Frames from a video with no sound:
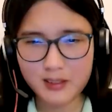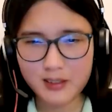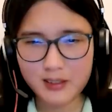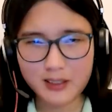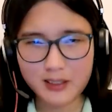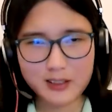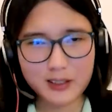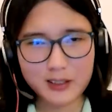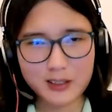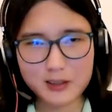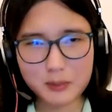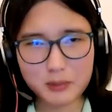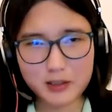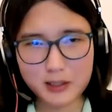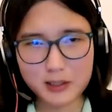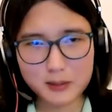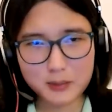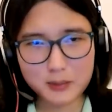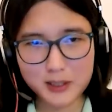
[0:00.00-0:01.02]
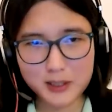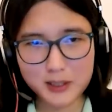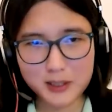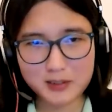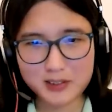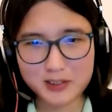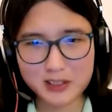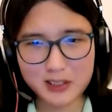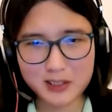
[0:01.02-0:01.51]
I think the British Parliament
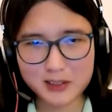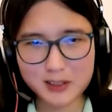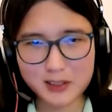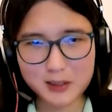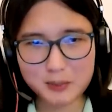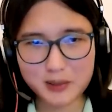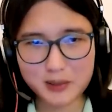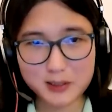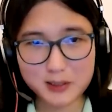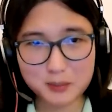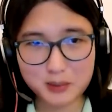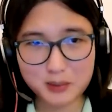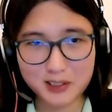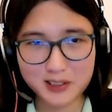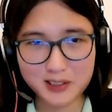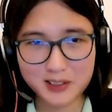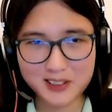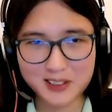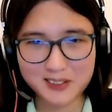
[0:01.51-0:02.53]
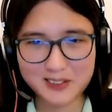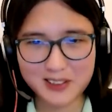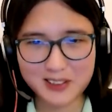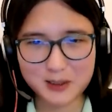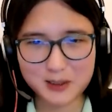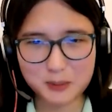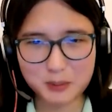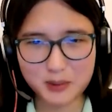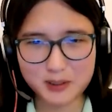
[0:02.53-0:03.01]
was actually a bit surprised that they read
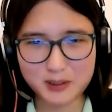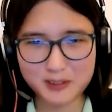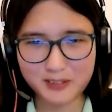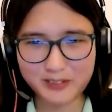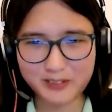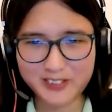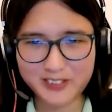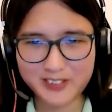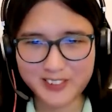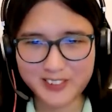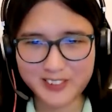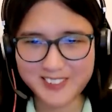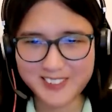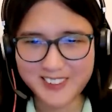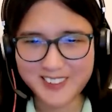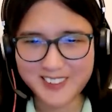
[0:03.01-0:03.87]
the bill in full.